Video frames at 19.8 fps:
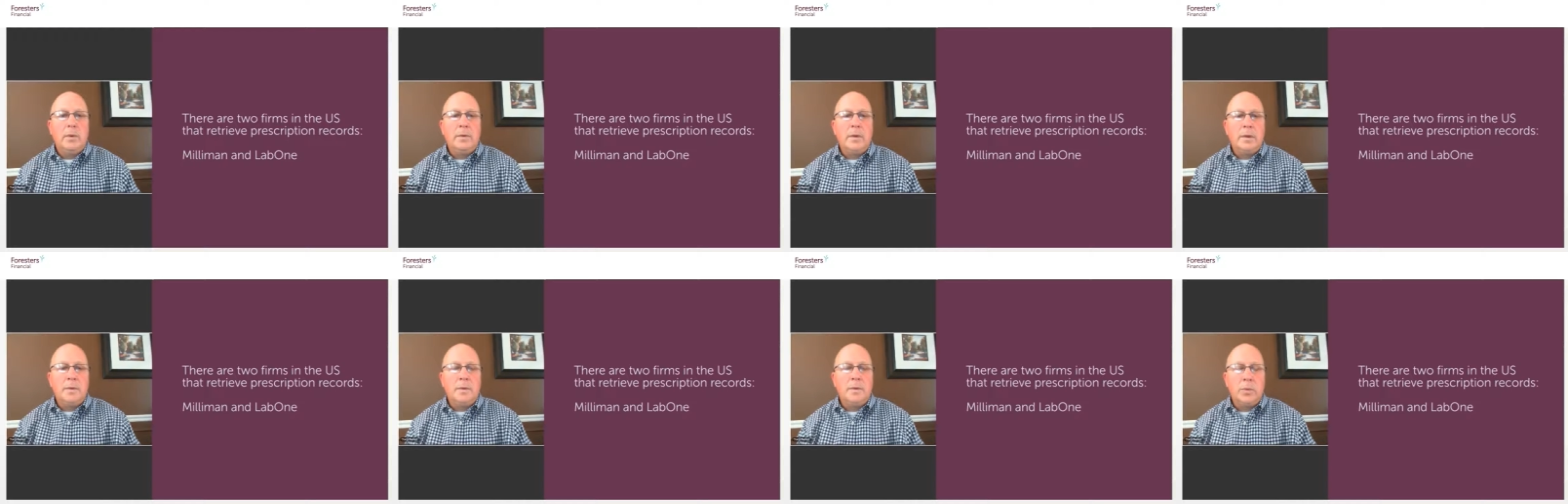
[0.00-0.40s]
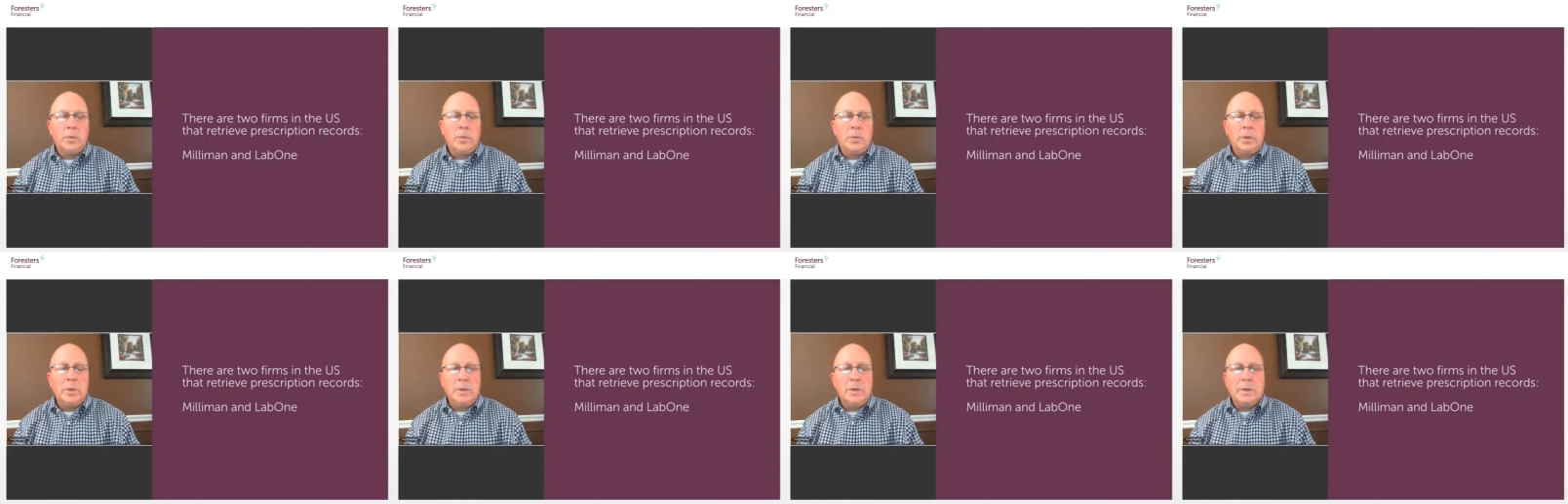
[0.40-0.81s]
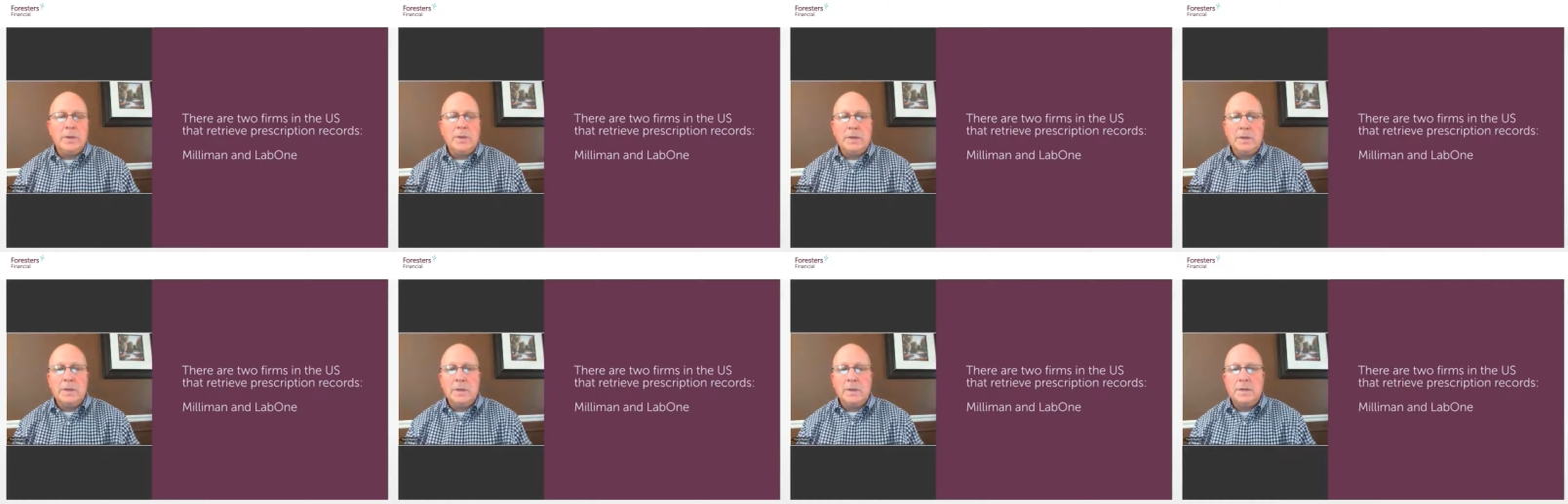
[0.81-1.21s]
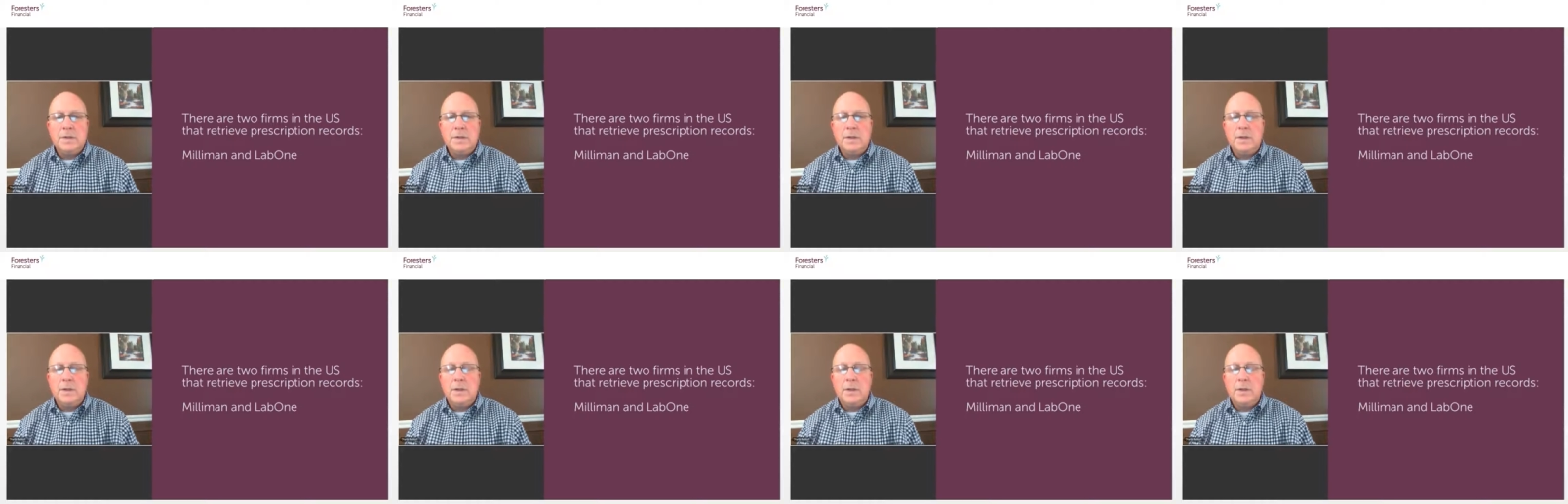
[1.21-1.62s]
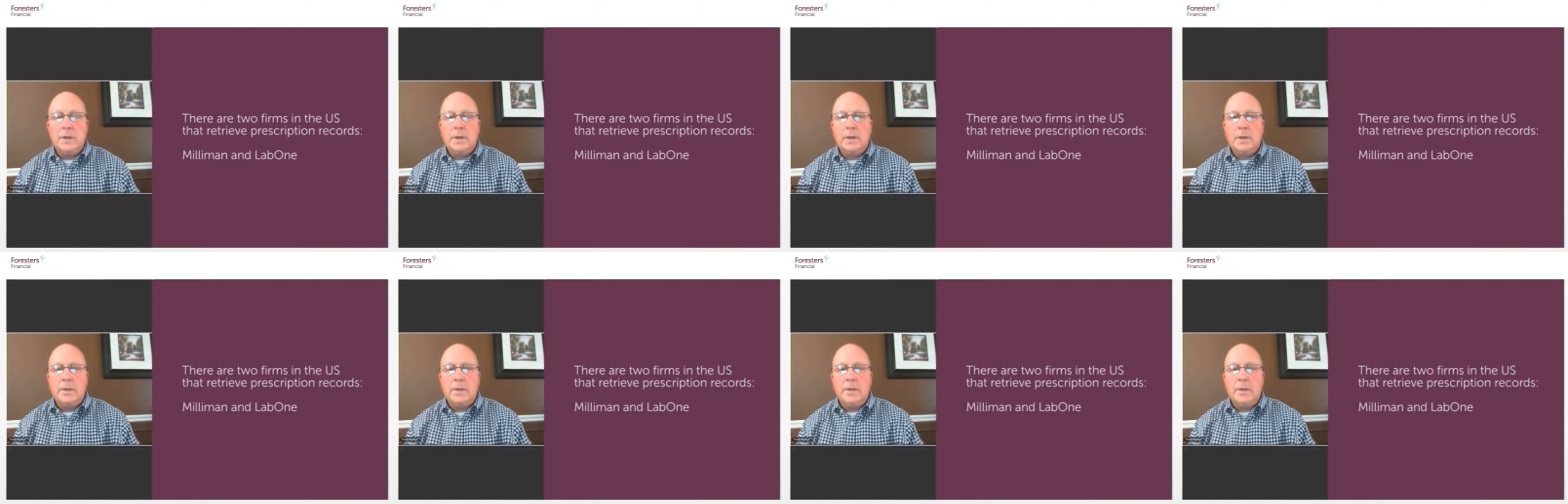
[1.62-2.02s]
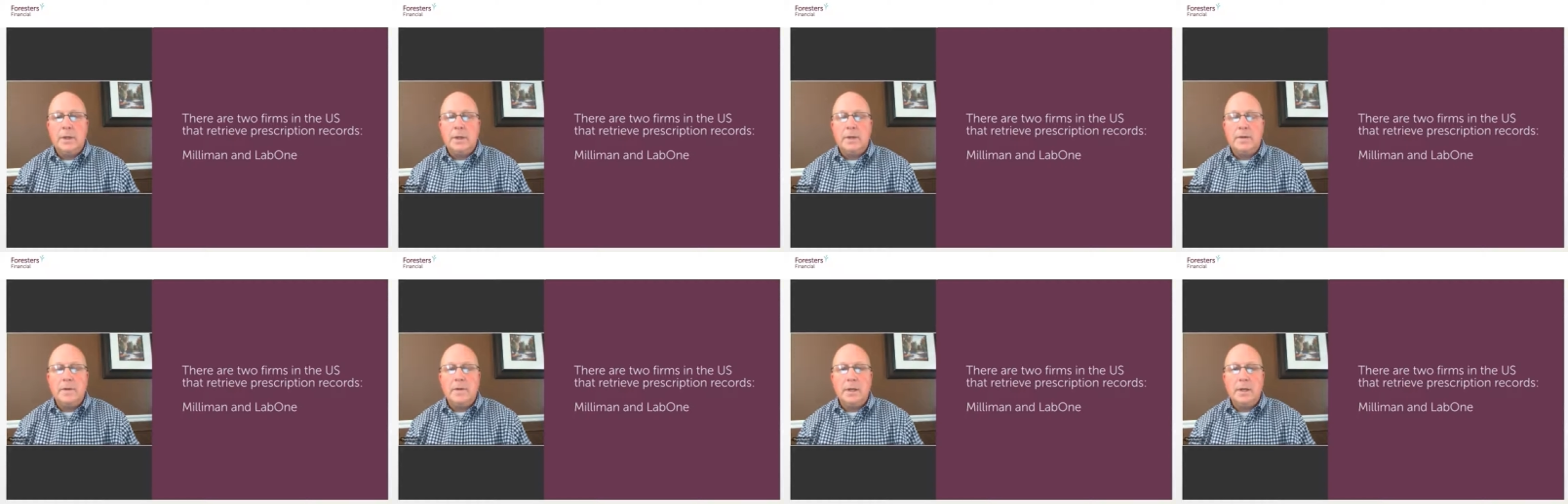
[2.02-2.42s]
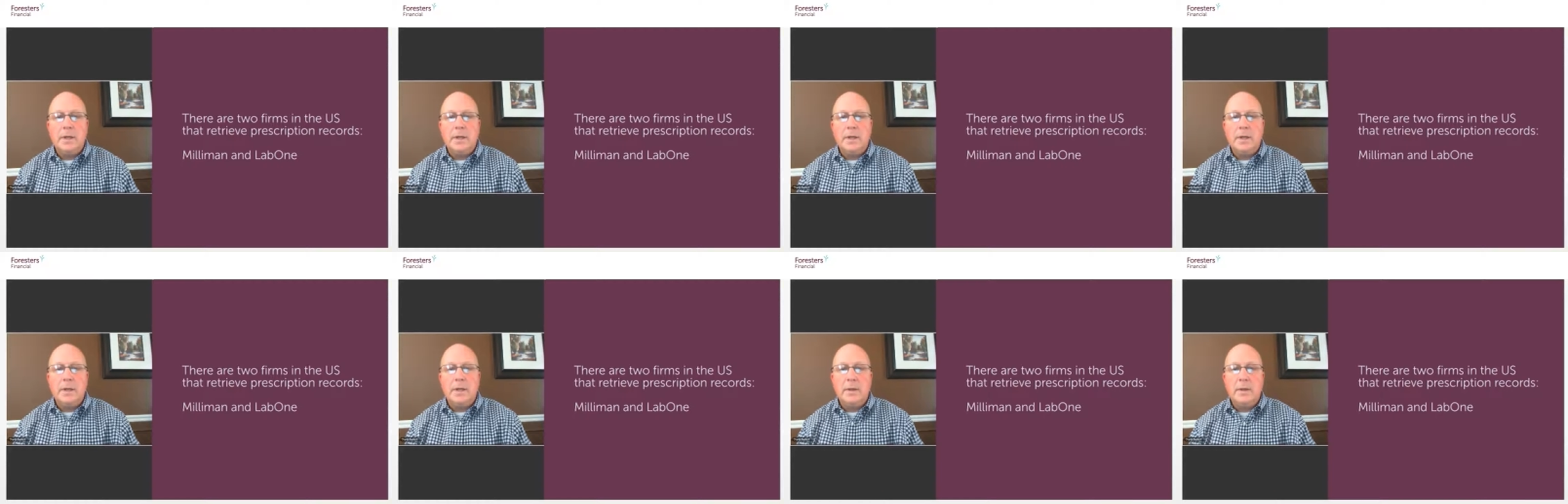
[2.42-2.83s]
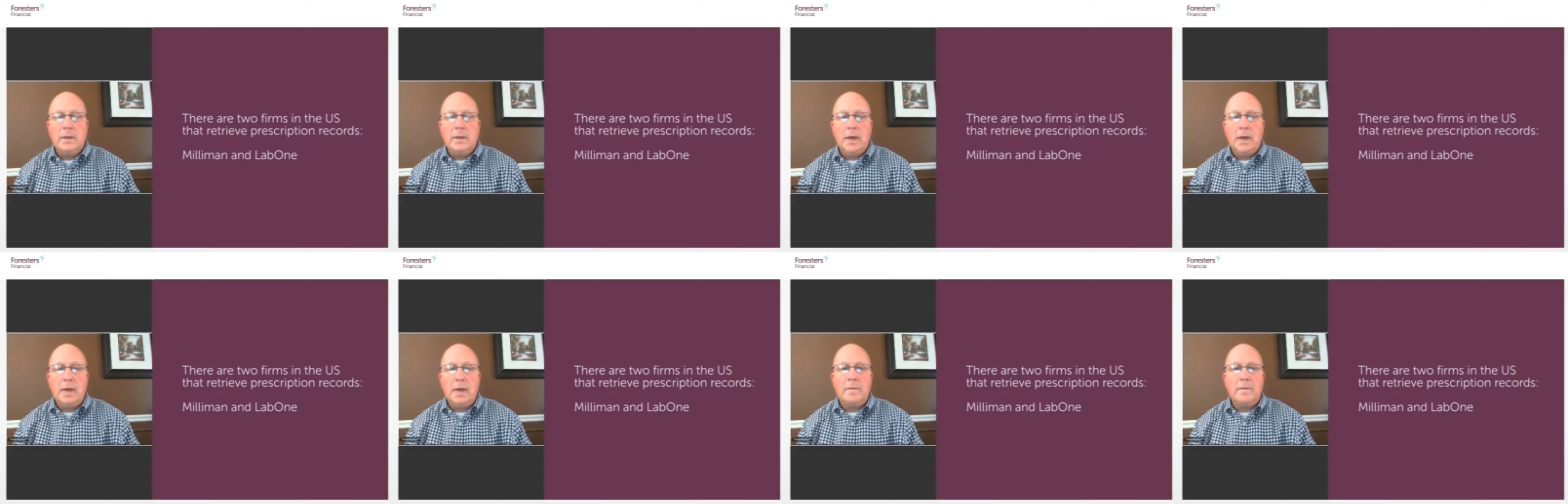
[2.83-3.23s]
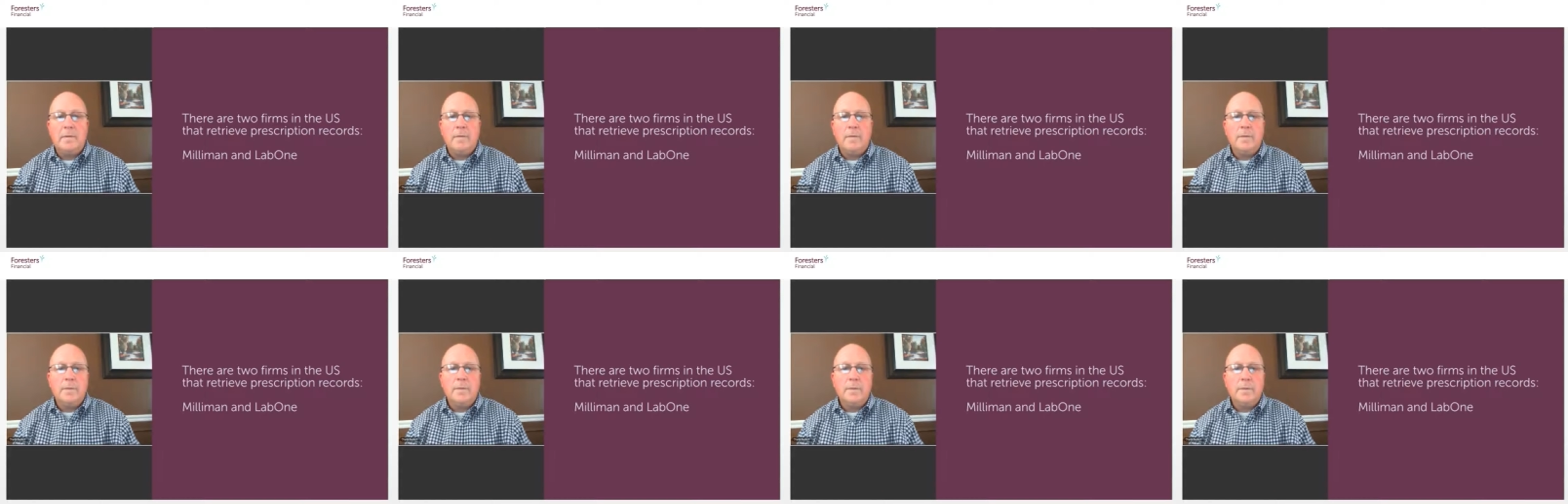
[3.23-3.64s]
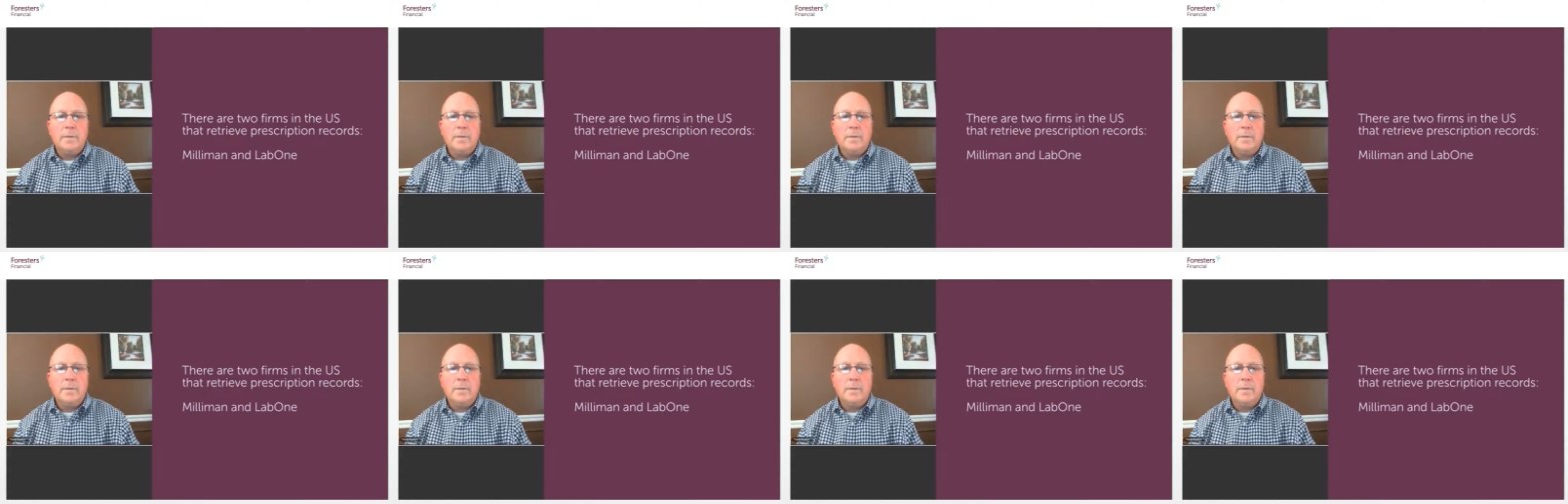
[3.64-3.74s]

There's nobody else that does it, and they have